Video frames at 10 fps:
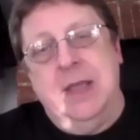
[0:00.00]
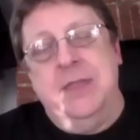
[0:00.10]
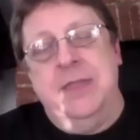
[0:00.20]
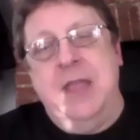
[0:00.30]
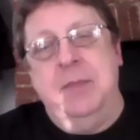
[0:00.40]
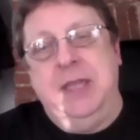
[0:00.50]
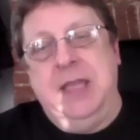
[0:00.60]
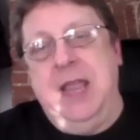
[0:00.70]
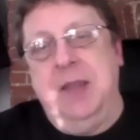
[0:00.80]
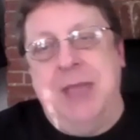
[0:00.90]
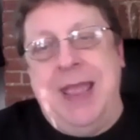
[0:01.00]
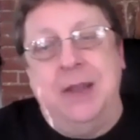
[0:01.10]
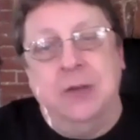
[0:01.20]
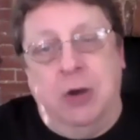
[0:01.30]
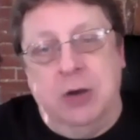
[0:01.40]
They became an
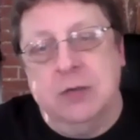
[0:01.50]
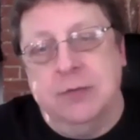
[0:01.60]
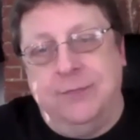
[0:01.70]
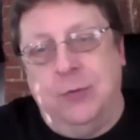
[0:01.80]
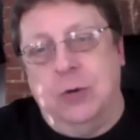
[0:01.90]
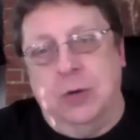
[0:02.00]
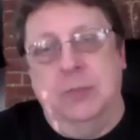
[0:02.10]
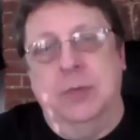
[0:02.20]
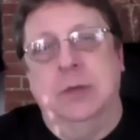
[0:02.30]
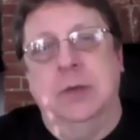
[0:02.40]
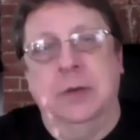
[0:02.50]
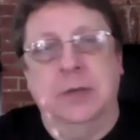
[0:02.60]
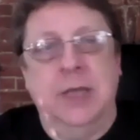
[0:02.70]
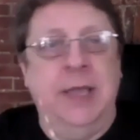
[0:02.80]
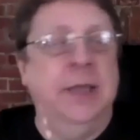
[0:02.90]
art form.
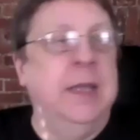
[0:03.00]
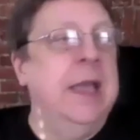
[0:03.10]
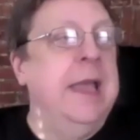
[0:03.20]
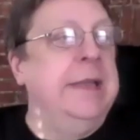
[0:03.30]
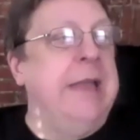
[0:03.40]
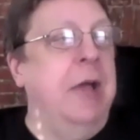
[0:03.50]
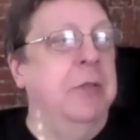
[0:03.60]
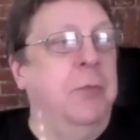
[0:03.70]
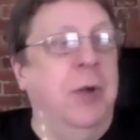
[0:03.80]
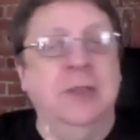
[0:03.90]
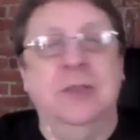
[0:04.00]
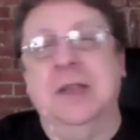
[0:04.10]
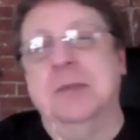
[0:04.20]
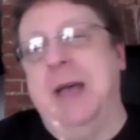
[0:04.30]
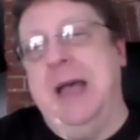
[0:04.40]
Okay. Now, the one thing
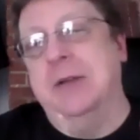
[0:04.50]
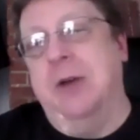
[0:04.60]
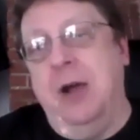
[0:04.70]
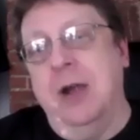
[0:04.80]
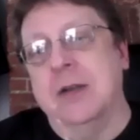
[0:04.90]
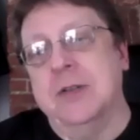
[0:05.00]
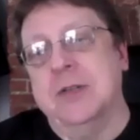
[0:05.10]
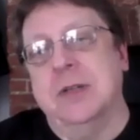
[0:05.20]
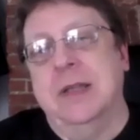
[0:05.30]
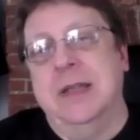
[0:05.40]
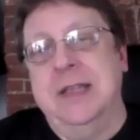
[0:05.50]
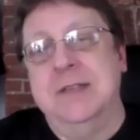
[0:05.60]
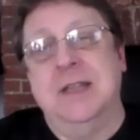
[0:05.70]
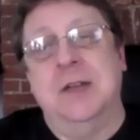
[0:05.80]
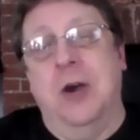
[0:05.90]
about art is
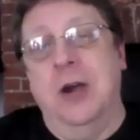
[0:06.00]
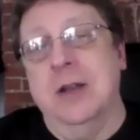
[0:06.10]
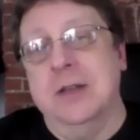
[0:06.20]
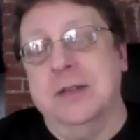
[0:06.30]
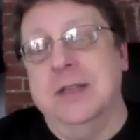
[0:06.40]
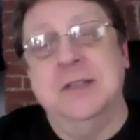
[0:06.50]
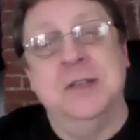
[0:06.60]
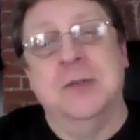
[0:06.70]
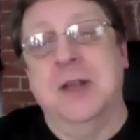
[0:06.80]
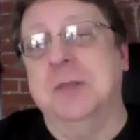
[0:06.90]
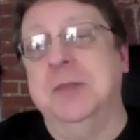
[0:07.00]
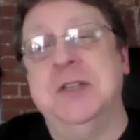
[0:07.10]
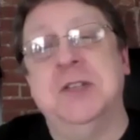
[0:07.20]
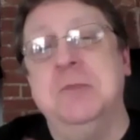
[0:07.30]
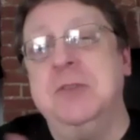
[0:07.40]
that art is incredibly
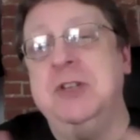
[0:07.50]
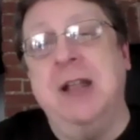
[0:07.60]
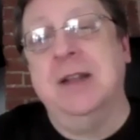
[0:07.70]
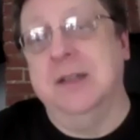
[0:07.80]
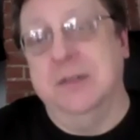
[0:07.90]
subjective.